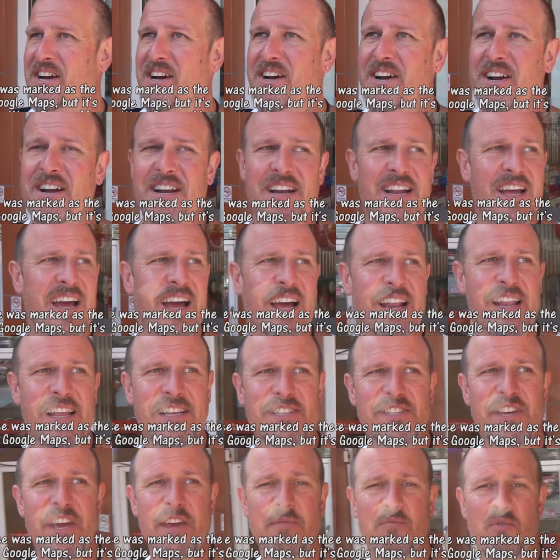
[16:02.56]
Alright,
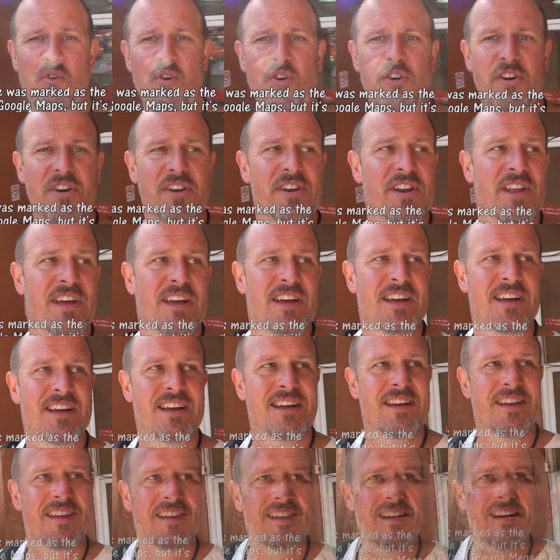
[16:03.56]
let's keep walking.
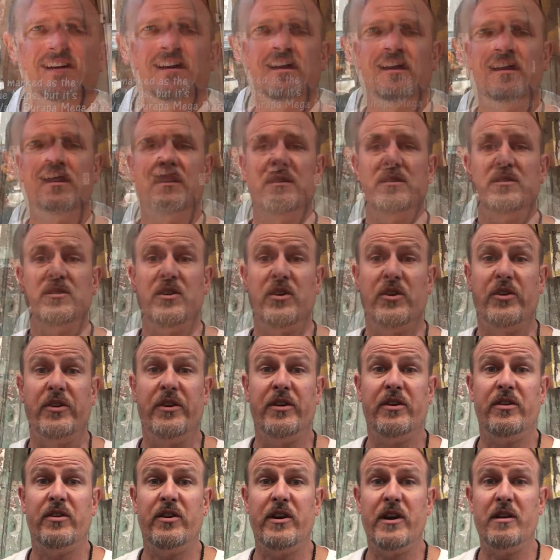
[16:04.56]
So
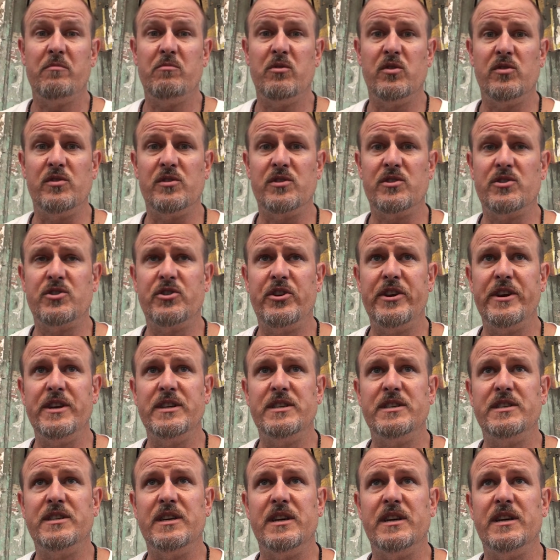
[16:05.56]
here I am on the street
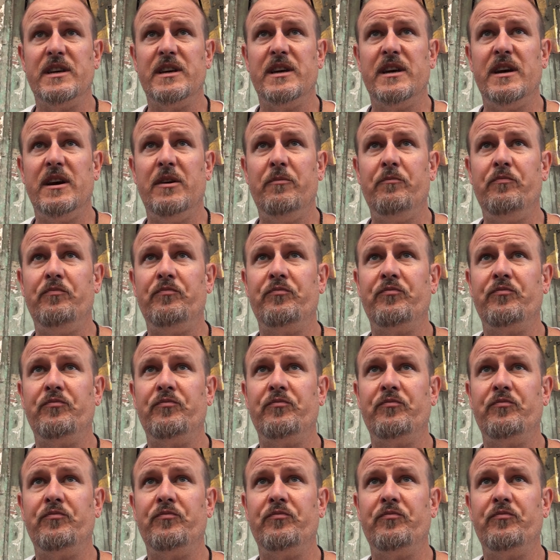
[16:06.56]
in